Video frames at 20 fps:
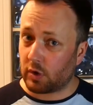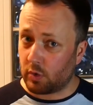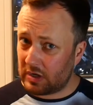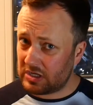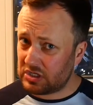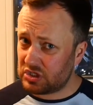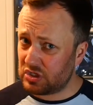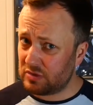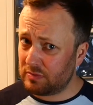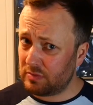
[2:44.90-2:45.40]
they
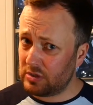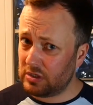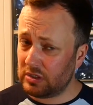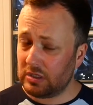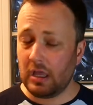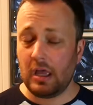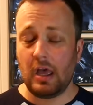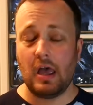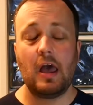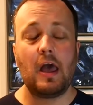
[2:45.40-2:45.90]
were
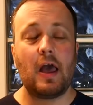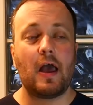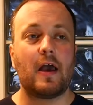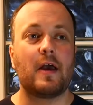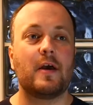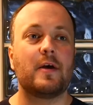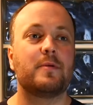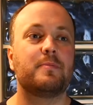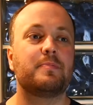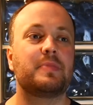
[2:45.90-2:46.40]
questionable.
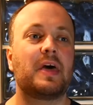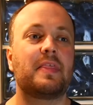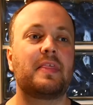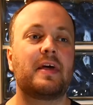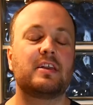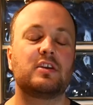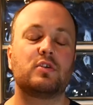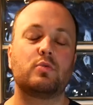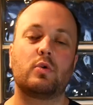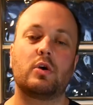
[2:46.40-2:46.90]

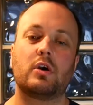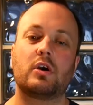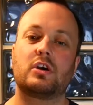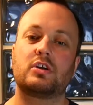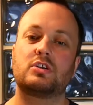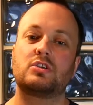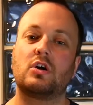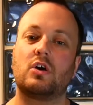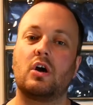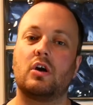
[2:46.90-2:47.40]
And then
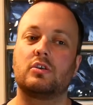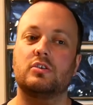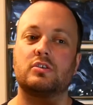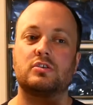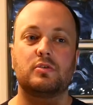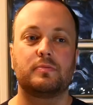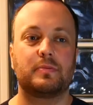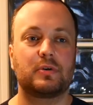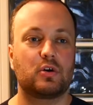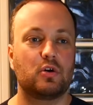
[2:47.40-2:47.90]
you worked
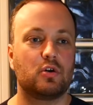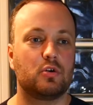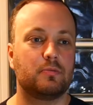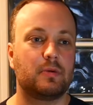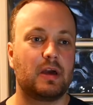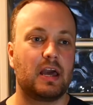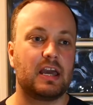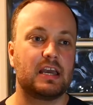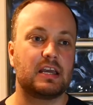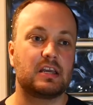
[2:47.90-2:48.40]
on to
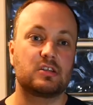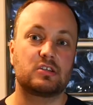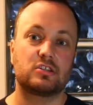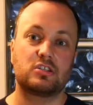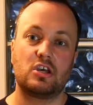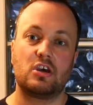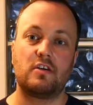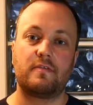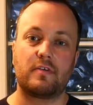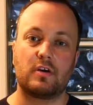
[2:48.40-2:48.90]
become
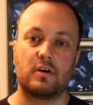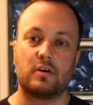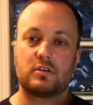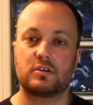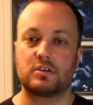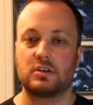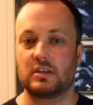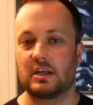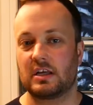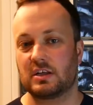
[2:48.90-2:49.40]
a
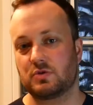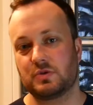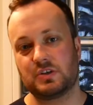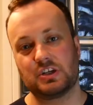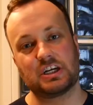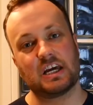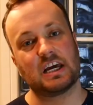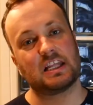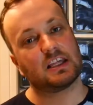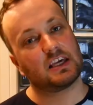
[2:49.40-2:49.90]
server, so
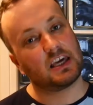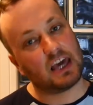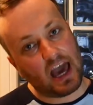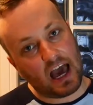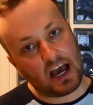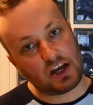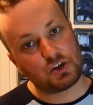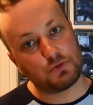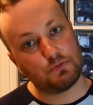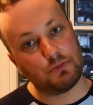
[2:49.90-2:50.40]
that's when you
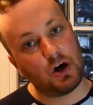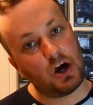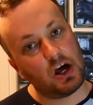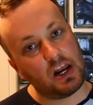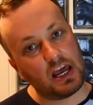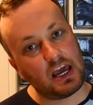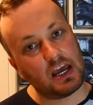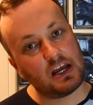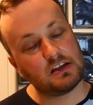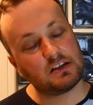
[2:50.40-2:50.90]
get the
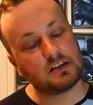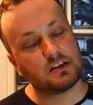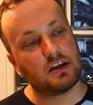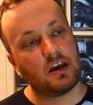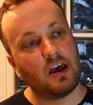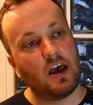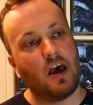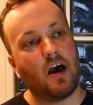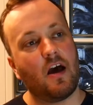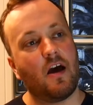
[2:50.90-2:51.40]
cash
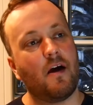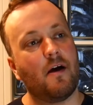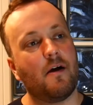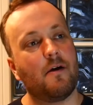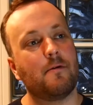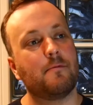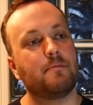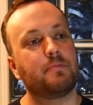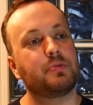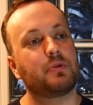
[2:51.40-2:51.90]
monies,
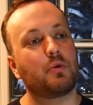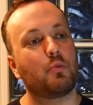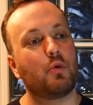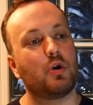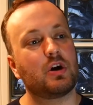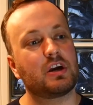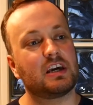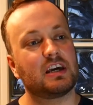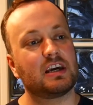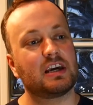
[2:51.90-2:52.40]

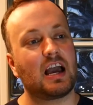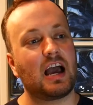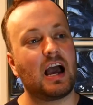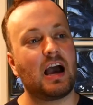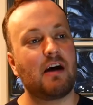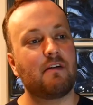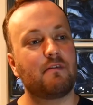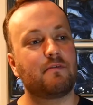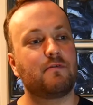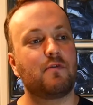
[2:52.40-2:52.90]

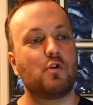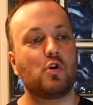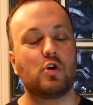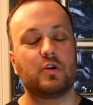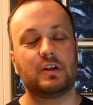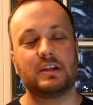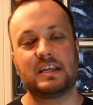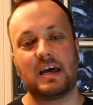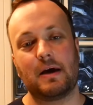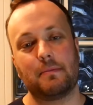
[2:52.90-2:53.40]
working
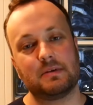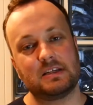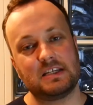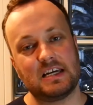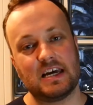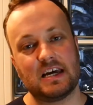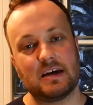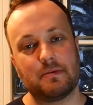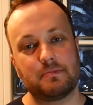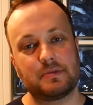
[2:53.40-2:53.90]
for
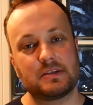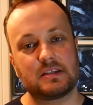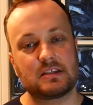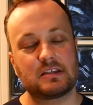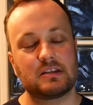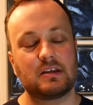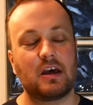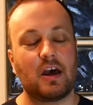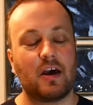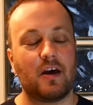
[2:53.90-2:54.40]
them
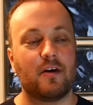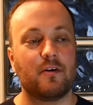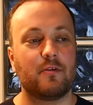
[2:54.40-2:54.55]
tips,